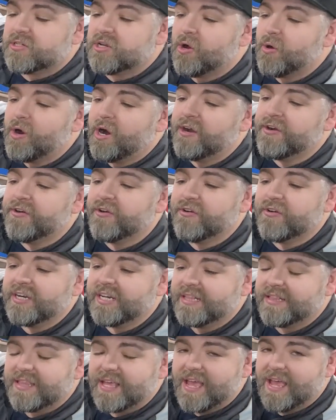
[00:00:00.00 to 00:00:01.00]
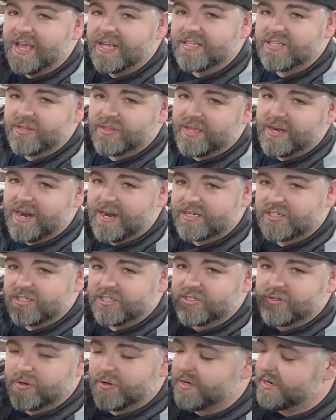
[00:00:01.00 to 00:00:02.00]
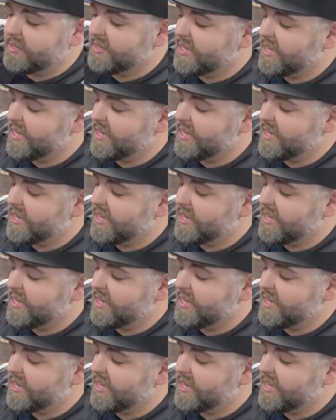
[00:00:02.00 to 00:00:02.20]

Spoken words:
go underneath the head, so they're actually screwed into the